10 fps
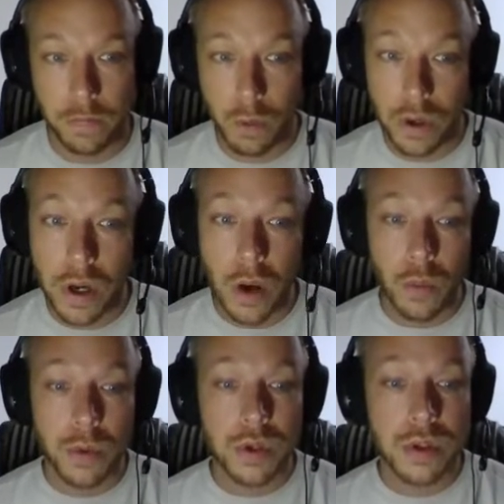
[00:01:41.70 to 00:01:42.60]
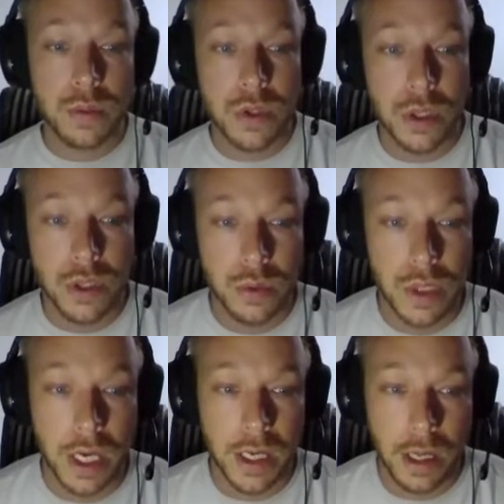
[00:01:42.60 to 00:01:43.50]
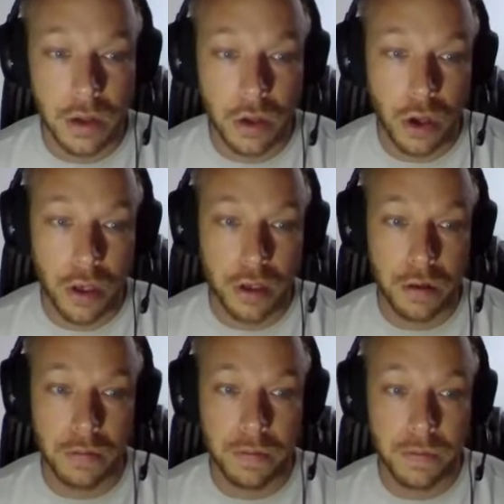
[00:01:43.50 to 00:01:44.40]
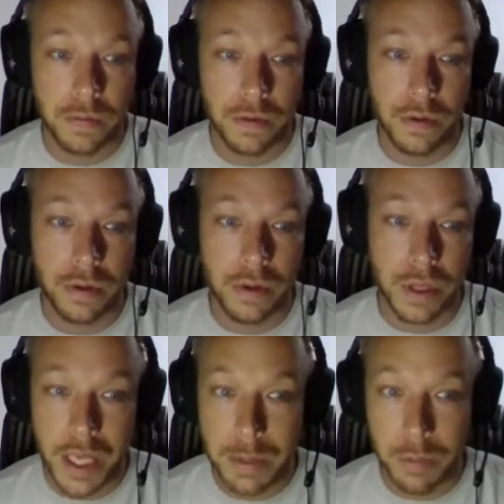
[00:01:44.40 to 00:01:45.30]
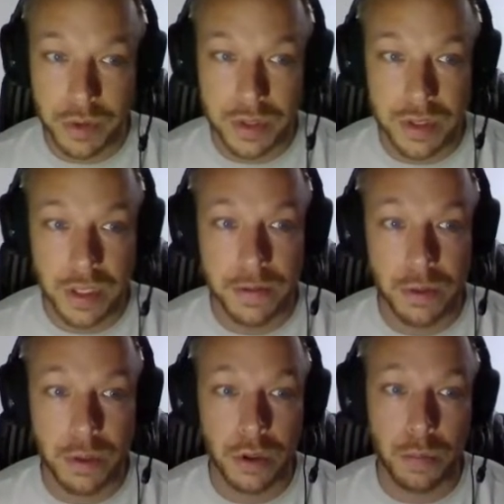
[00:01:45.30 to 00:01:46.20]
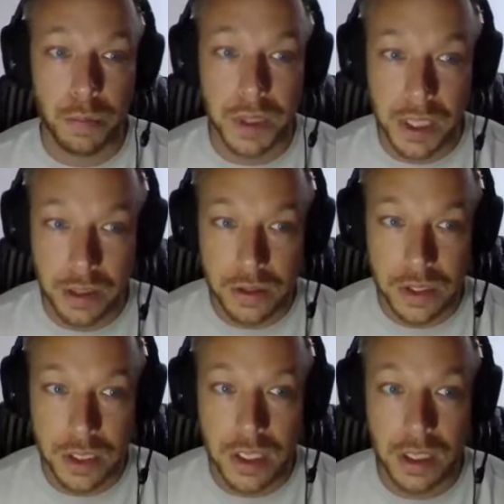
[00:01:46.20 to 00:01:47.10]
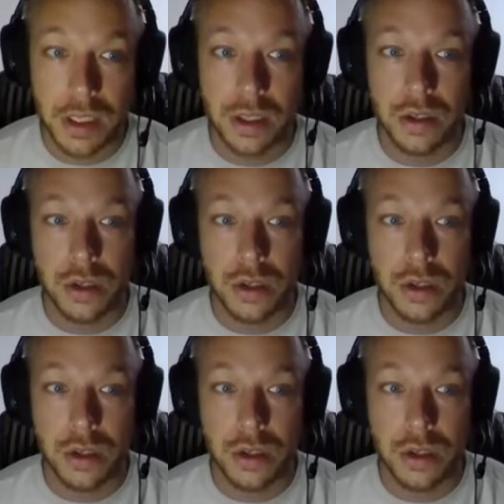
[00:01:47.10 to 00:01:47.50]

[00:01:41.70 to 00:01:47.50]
four. When we do this, we start to get a lot of labels and stuff. So we can go xticks